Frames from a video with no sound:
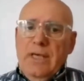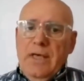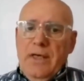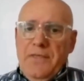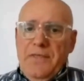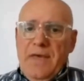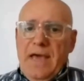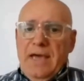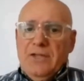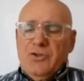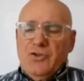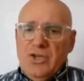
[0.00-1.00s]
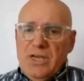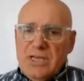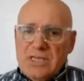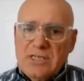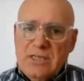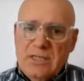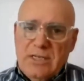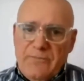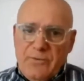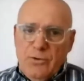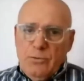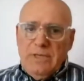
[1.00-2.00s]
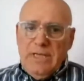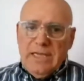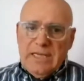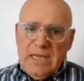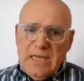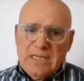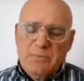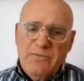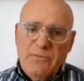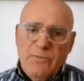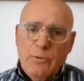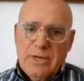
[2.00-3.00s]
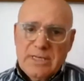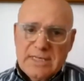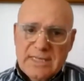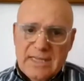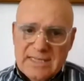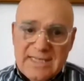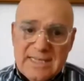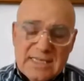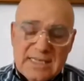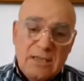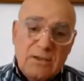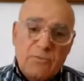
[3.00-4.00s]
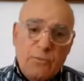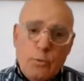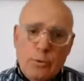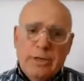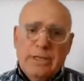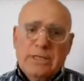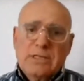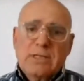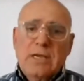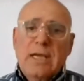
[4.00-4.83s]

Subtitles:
that just a few decades before, in the 1640s,